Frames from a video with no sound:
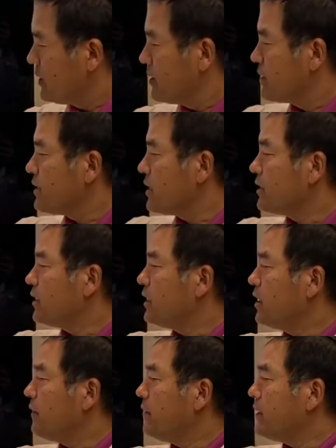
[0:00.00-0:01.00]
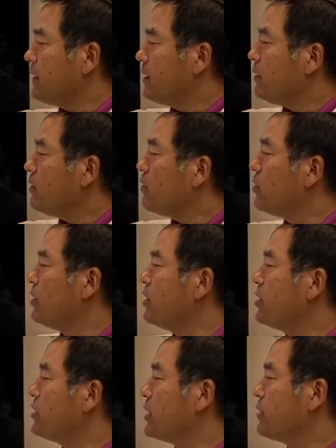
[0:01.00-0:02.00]
Sensitivity or
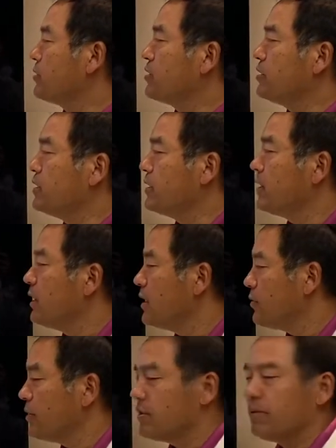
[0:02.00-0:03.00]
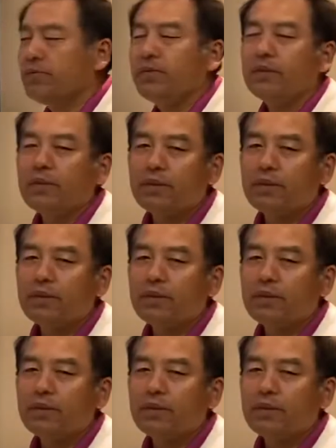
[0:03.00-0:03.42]
allergic to certain liquids or food.